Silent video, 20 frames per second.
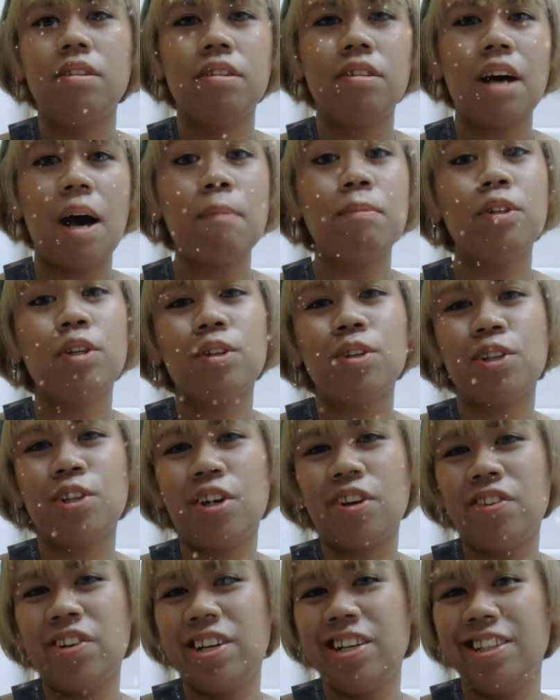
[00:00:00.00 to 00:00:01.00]
I'm so
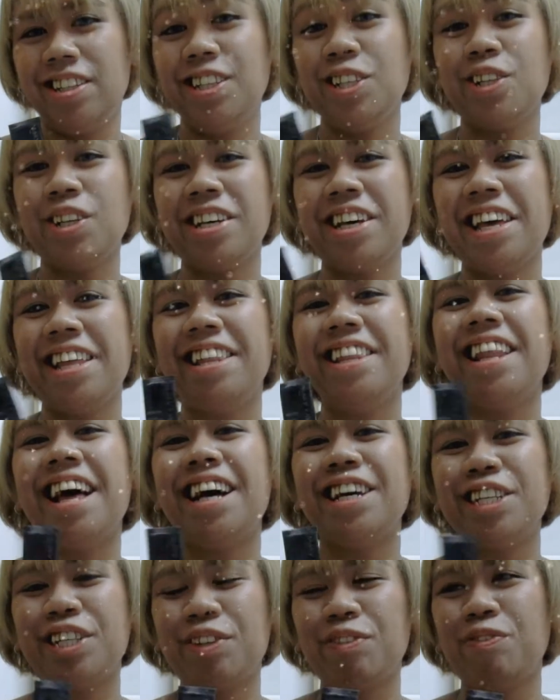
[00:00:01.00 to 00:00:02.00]
sorry, this one can
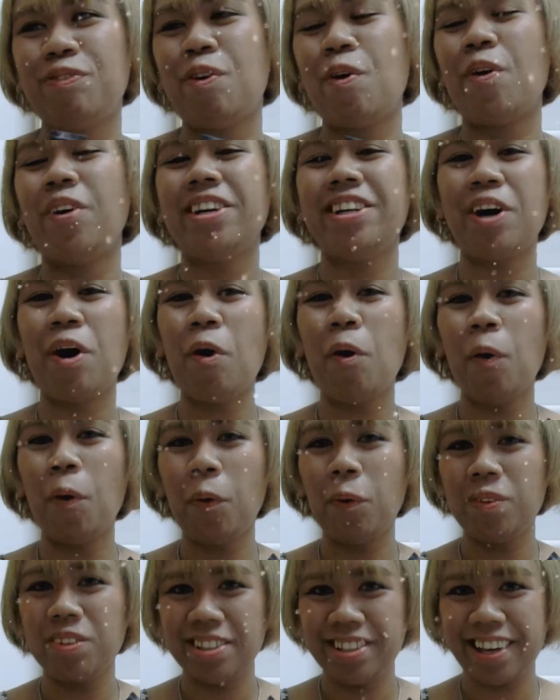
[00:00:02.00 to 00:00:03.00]
last for the
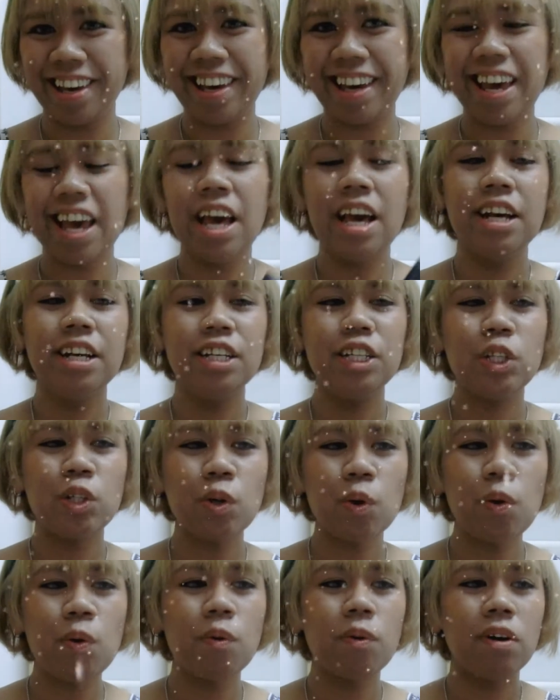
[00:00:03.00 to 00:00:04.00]
whole day.
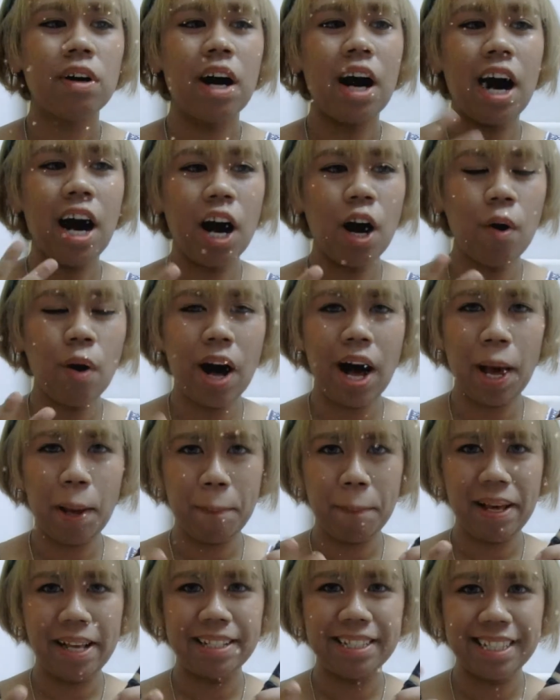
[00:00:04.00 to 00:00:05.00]
So how I
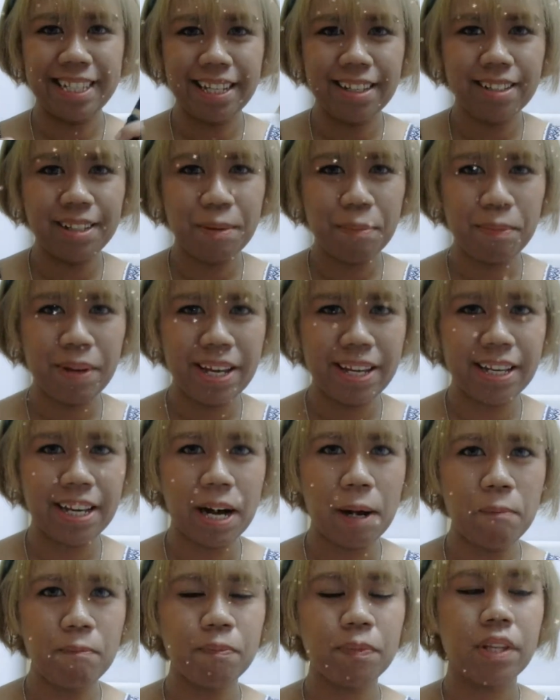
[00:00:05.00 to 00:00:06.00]
maintain the
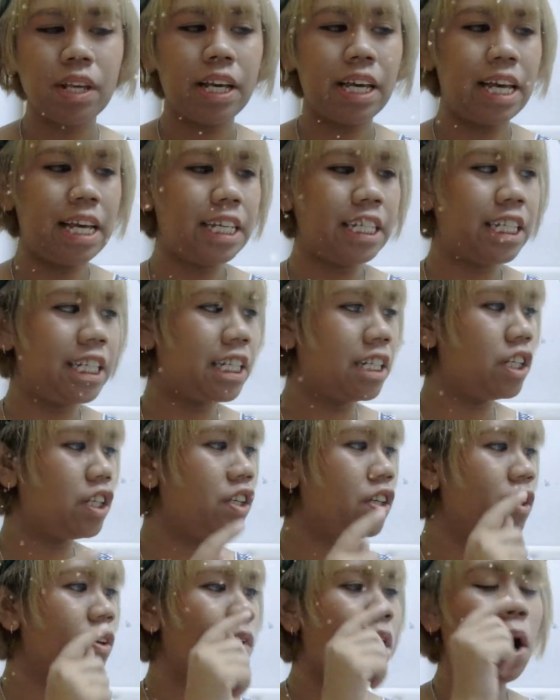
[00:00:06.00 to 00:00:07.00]
makeup is
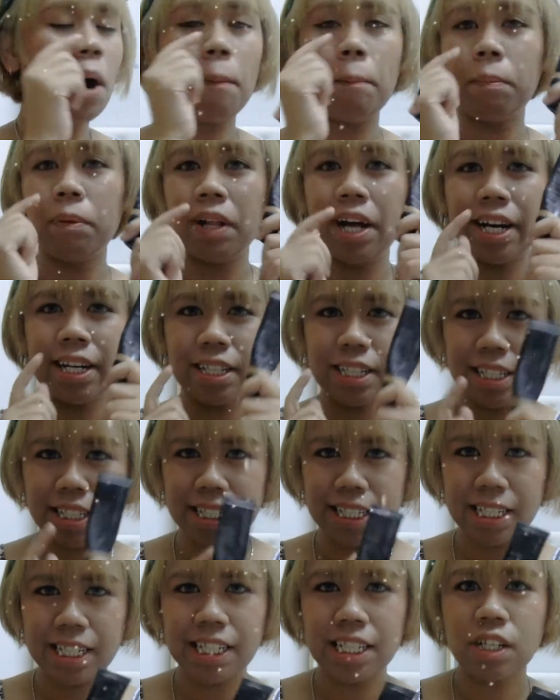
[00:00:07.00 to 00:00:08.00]
to apply this
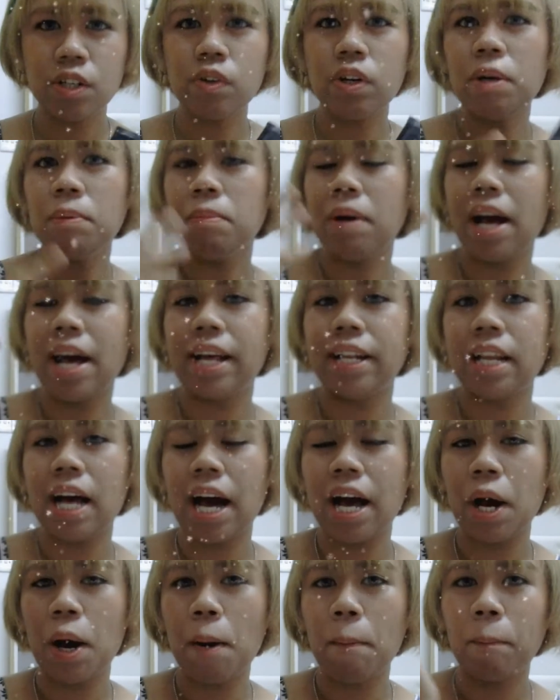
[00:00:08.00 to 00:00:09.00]
CC cream, and
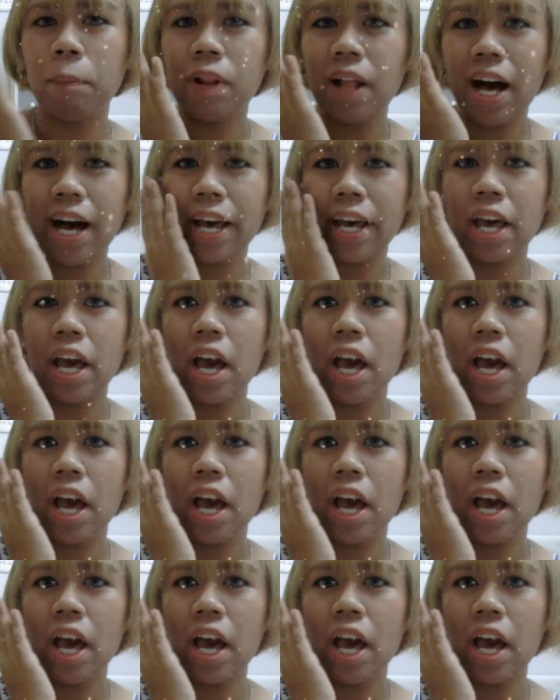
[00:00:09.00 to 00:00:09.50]
I apply